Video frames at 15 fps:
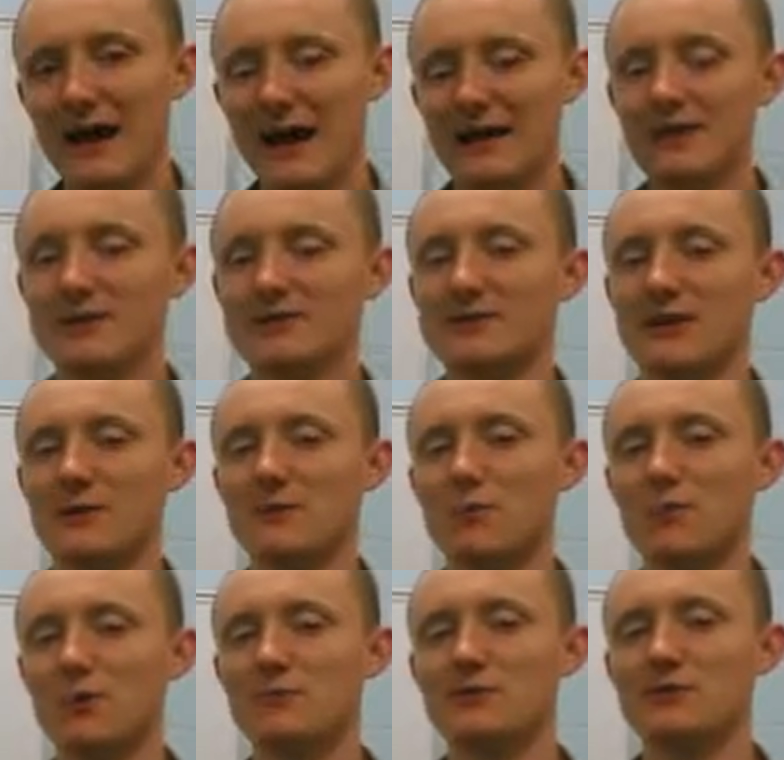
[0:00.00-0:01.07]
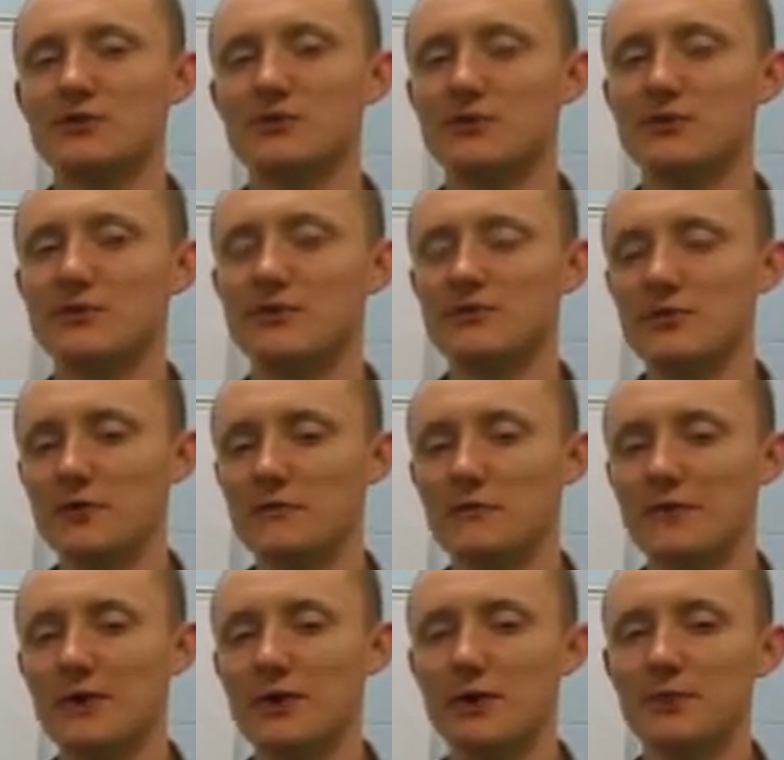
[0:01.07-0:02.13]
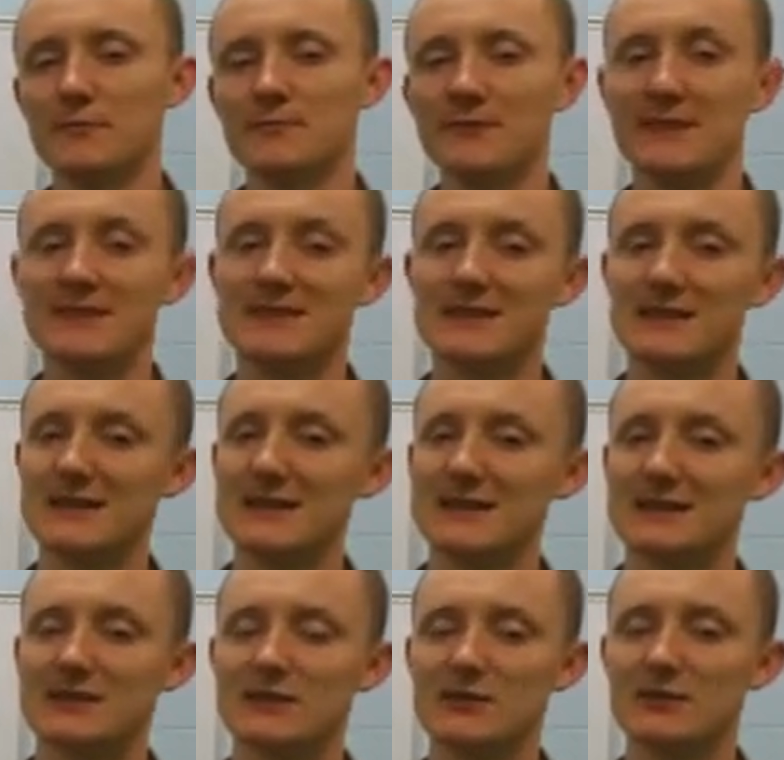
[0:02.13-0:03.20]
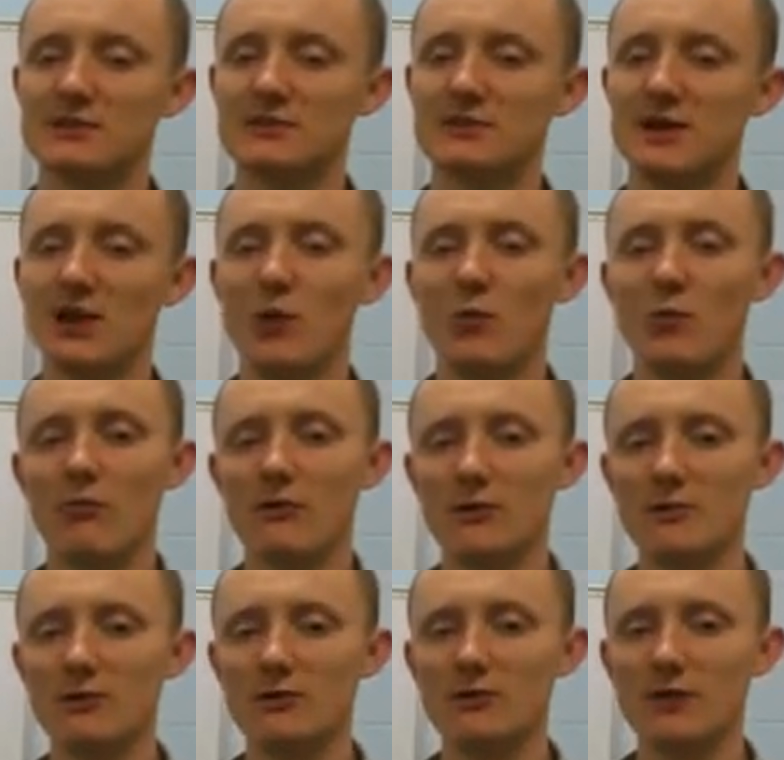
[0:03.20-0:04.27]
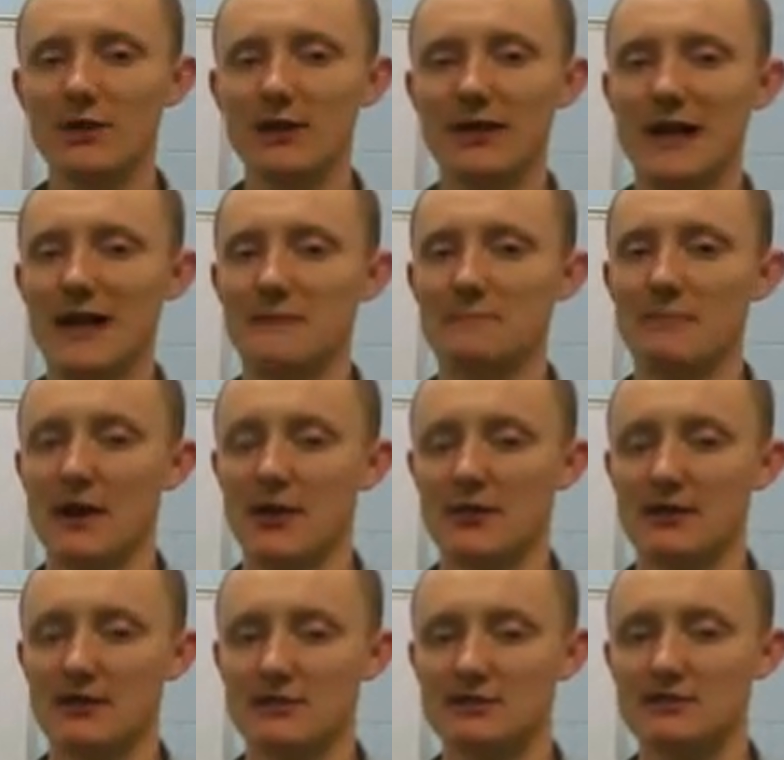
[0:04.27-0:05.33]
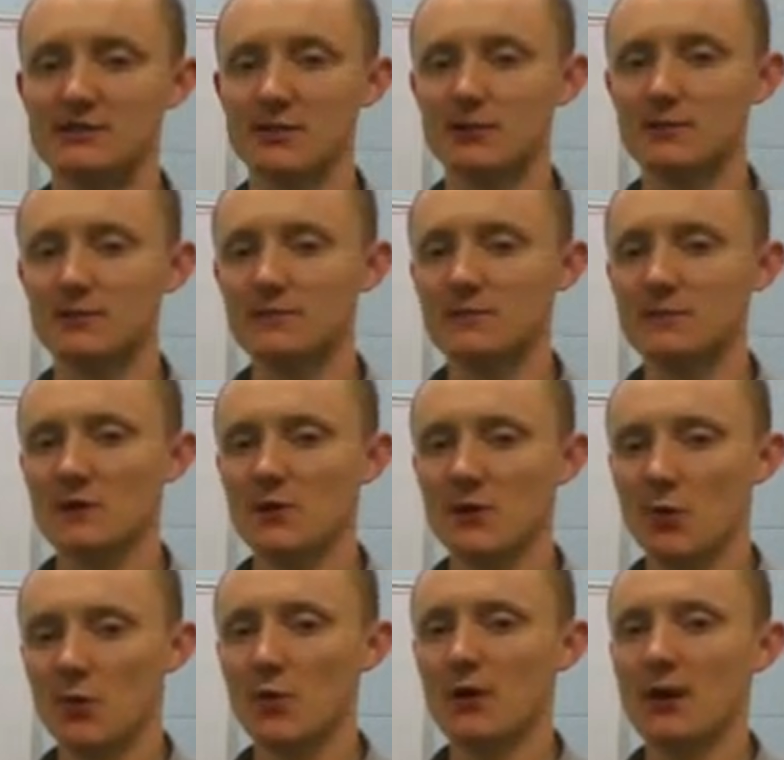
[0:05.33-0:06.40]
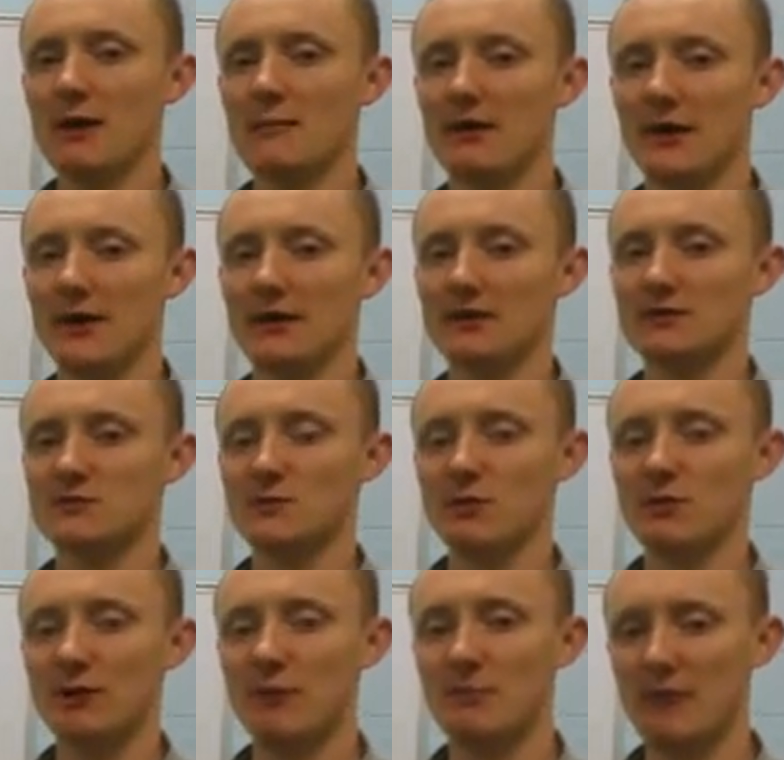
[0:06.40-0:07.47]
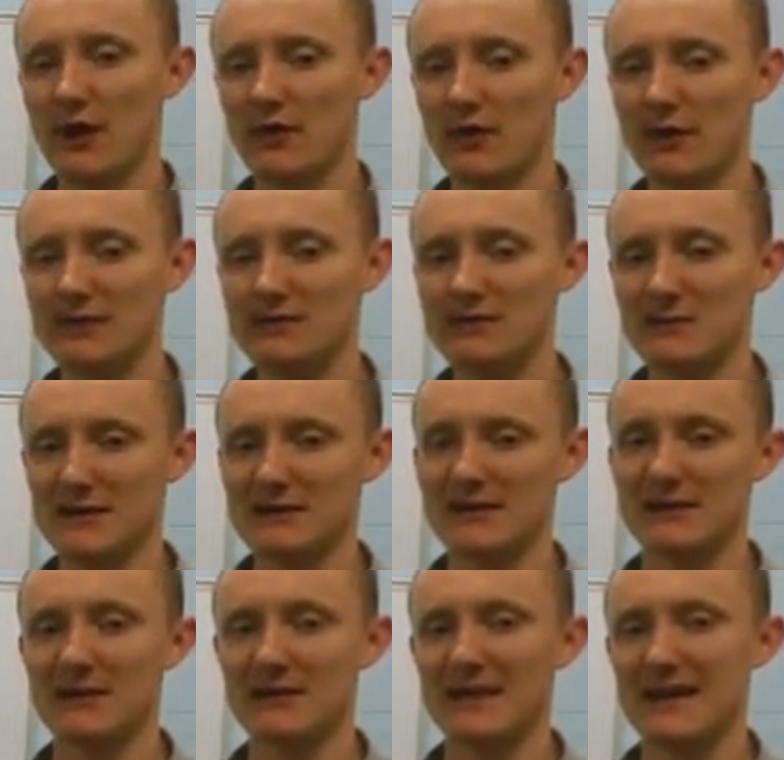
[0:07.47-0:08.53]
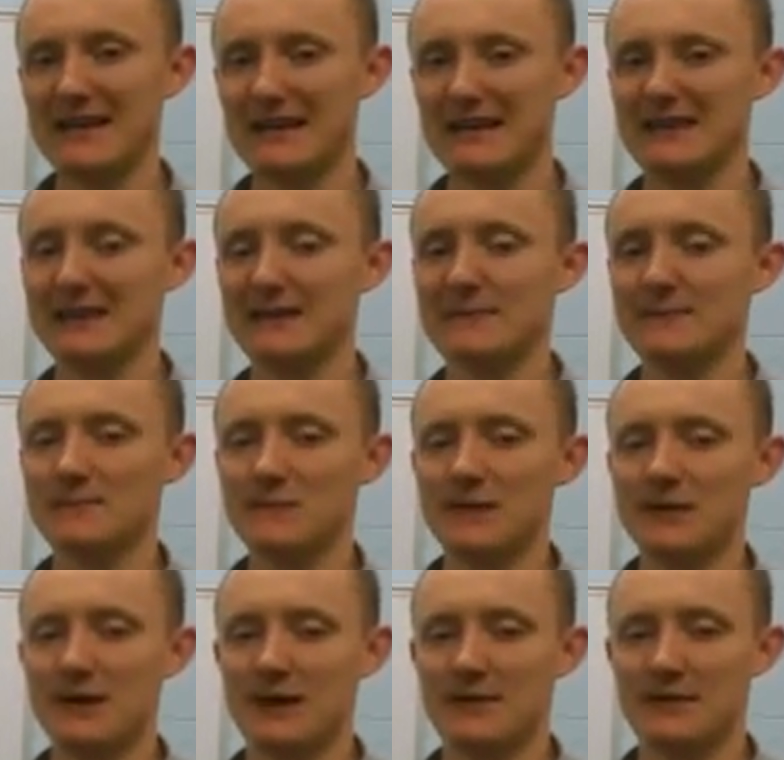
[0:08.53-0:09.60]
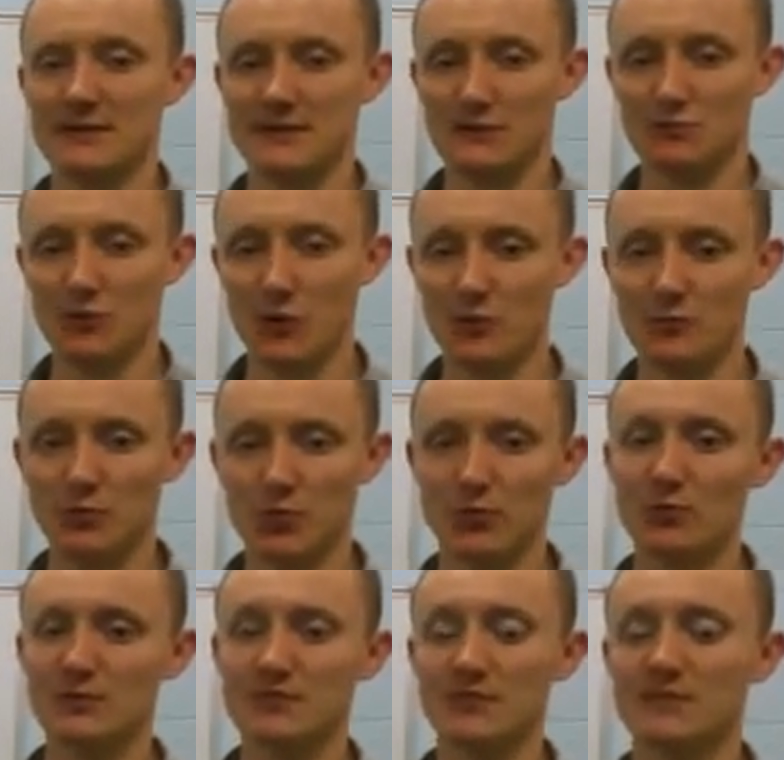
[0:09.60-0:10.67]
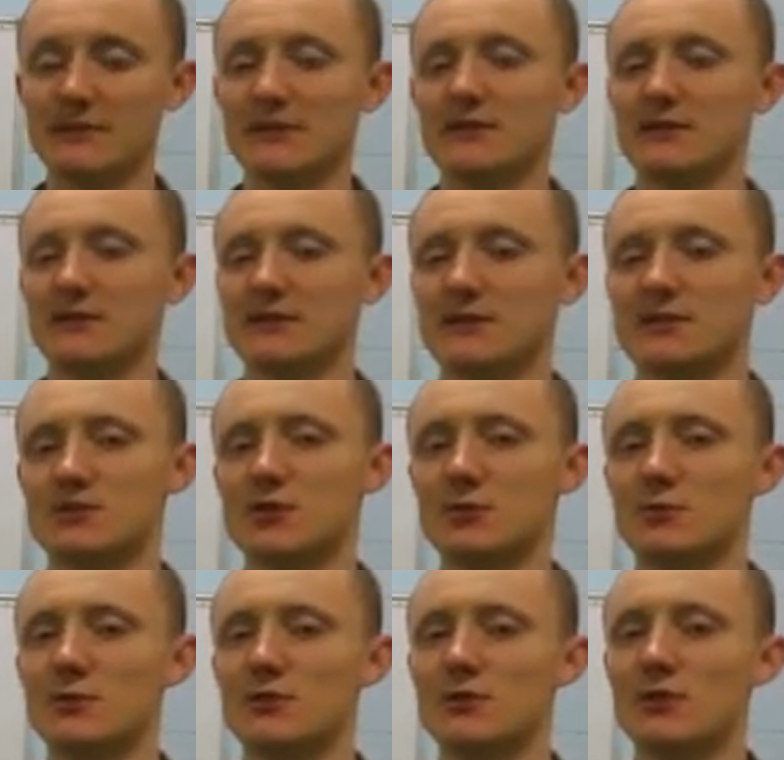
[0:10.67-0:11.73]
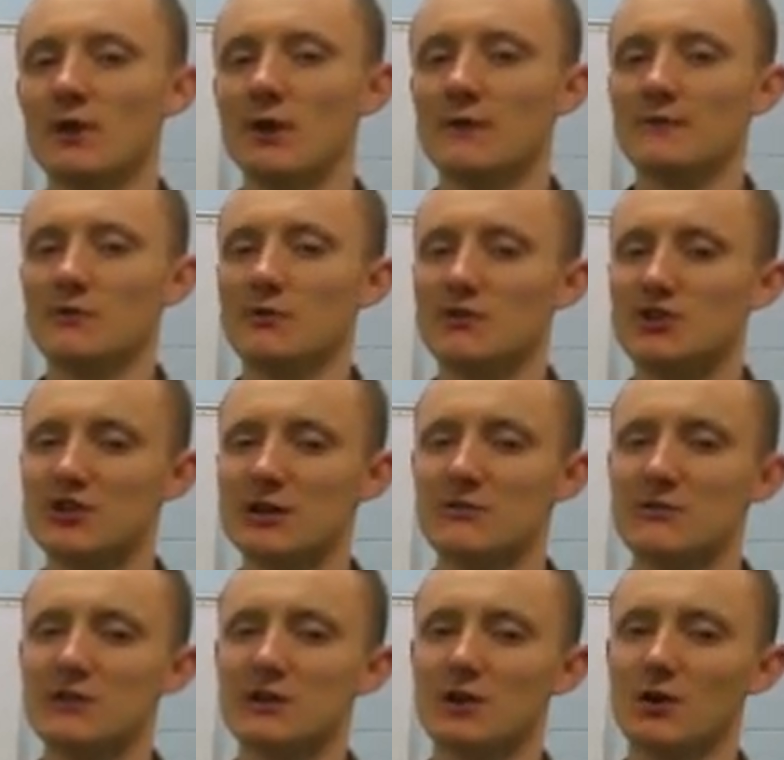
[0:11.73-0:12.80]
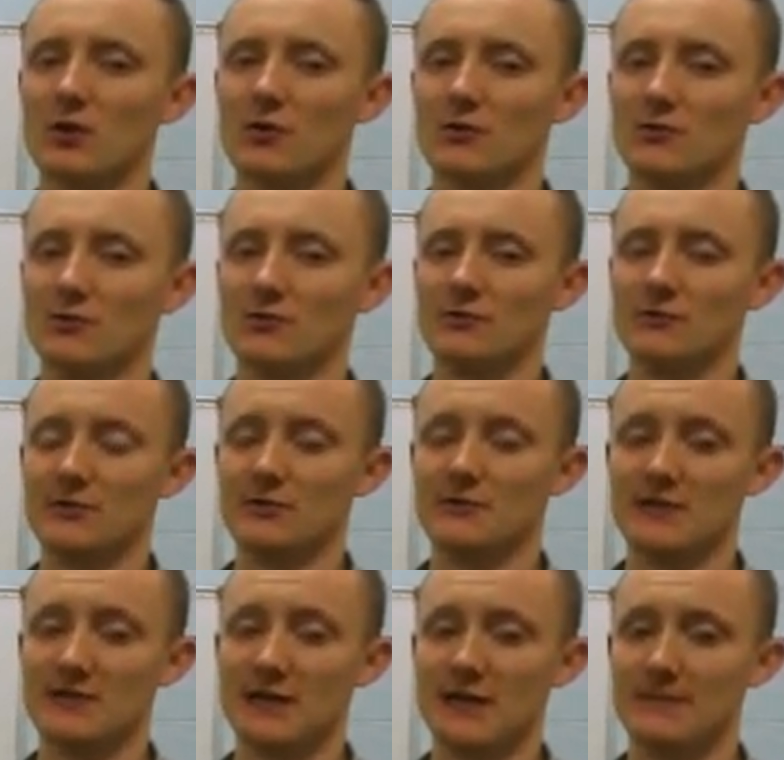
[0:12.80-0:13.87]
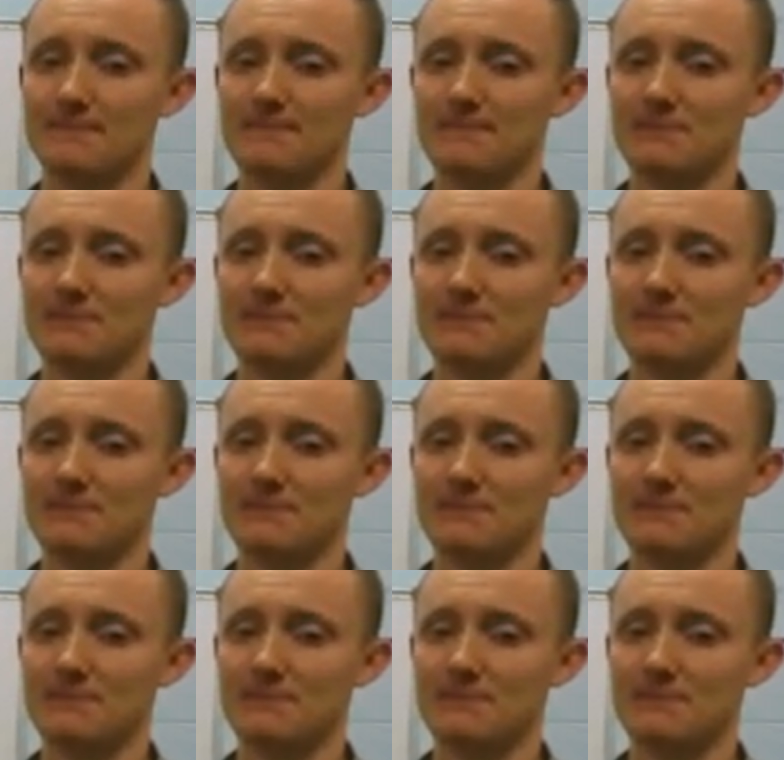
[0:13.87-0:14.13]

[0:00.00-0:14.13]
Hey guys, and welcome to the third video in the 10-day series where we're going to be looking at barriers. So what are barriers? Well, a barrier is basically anything that's a roadblock or something that's going to stop you from achieving the goal that you've set.